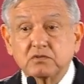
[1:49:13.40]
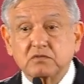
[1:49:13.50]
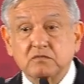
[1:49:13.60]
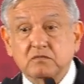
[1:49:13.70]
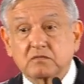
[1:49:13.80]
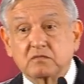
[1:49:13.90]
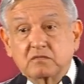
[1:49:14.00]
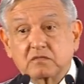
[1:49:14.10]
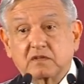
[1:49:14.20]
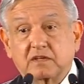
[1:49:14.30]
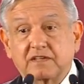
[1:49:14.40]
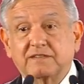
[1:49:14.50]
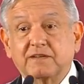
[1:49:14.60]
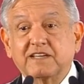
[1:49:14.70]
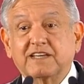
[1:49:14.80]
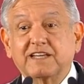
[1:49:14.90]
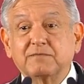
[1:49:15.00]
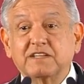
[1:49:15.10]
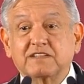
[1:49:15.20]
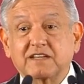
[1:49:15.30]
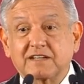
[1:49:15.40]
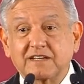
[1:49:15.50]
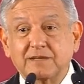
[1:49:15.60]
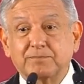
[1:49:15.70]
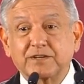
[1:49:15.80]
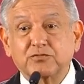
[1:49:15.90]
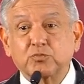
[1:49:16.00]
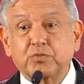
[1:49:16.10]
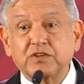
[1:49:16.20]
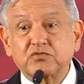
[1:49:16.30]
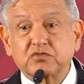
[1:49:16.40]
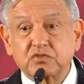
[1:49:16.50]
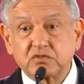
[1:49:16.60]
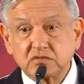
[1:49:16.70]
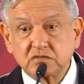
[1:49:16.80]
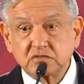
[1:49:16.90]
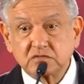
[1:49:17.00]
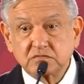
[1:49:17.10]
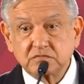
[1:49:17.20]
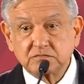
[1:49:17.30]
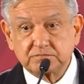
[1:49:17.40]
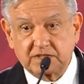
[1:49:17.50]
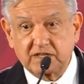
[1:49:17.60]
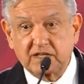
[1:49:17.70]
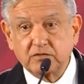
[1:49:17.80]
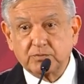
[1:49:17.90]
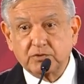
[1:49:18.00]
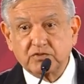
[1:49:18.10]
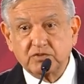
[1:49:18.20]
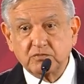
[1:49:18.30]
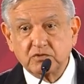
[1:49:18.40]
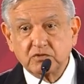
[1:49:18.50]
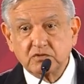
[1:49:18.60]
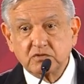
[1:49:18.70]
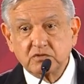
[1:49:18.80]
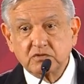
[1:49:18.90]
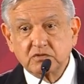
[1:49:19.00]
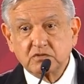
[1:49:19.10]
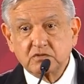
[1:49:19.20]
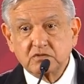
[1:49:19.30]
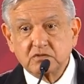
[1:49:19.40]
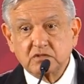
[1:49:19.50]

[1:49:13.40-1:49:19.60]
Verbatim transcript: we're contemplating that we will increase the budget for next year